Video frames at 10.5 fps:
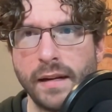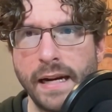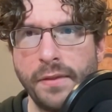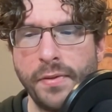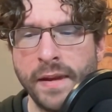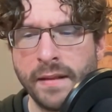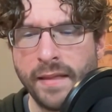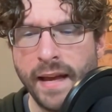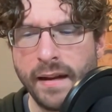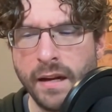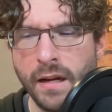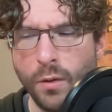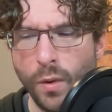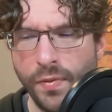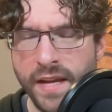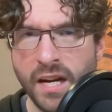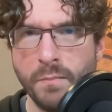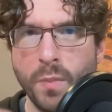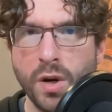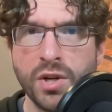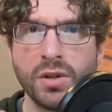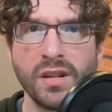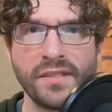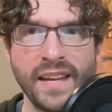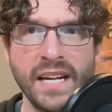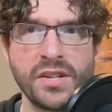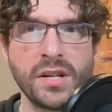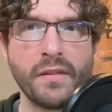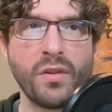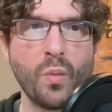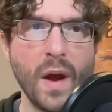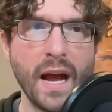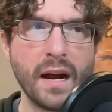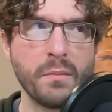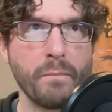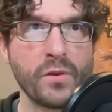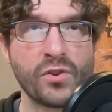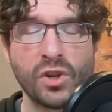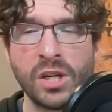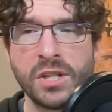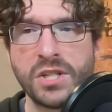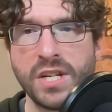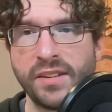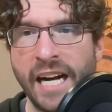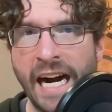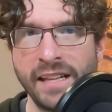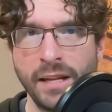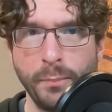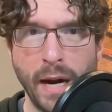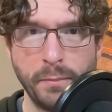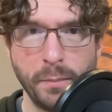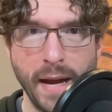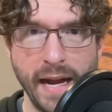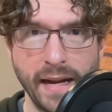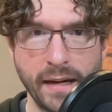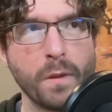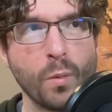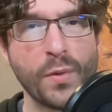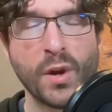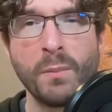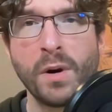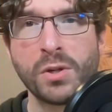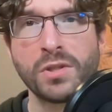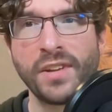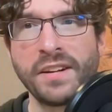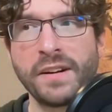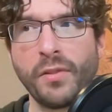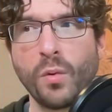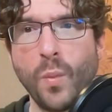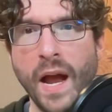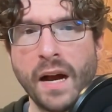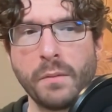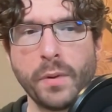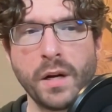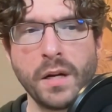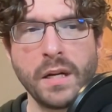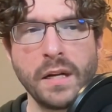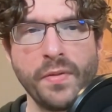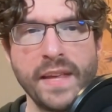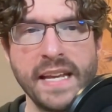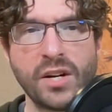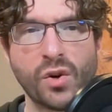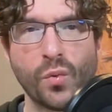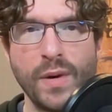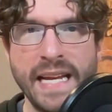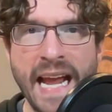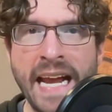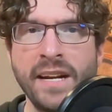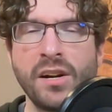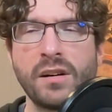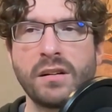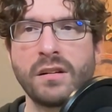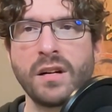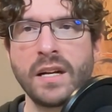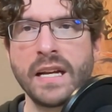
I think that with the commercialization of the web, search is highly problematic. With the commercialization of the web, the creator